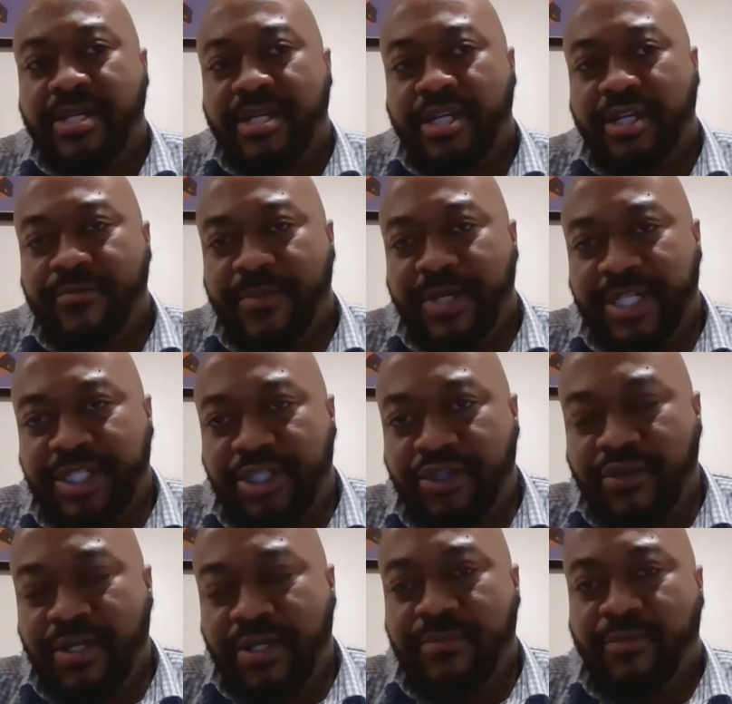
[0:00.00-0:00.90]
You must
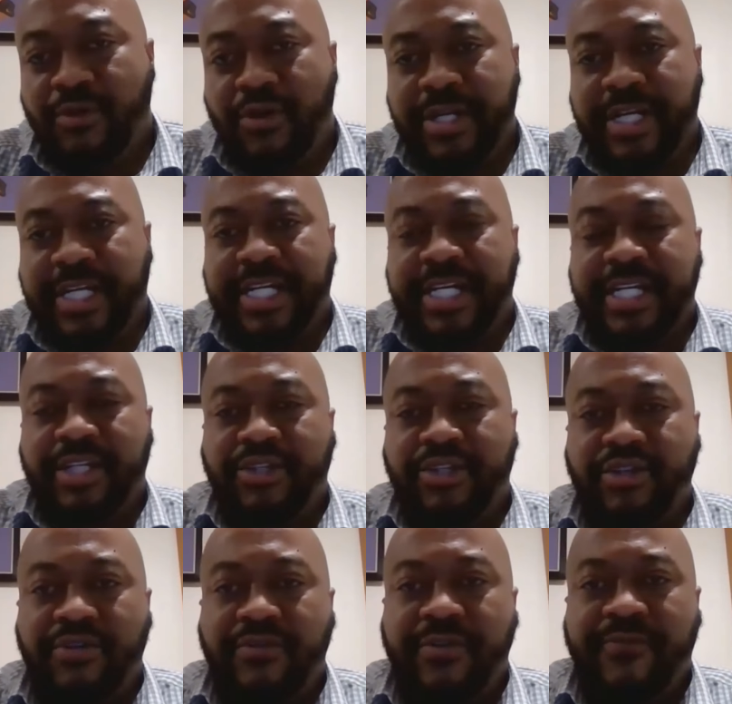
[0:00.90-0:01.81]
truly born again and
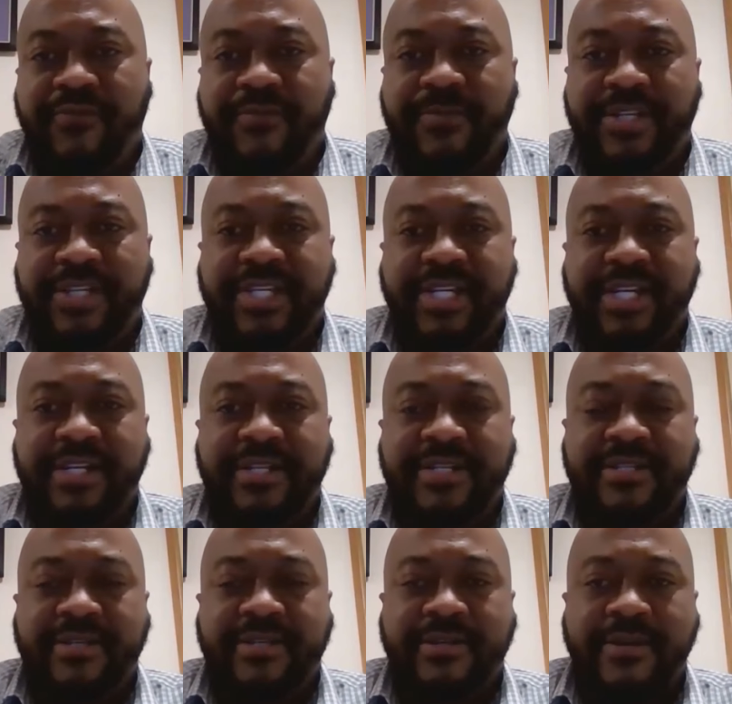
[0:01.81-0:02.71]
turn away from your
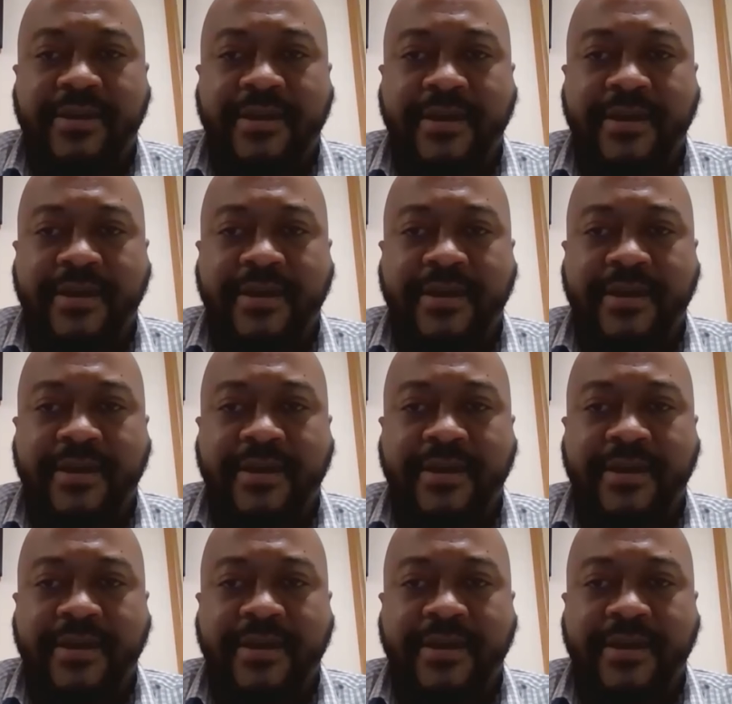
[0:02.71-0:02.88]
sins.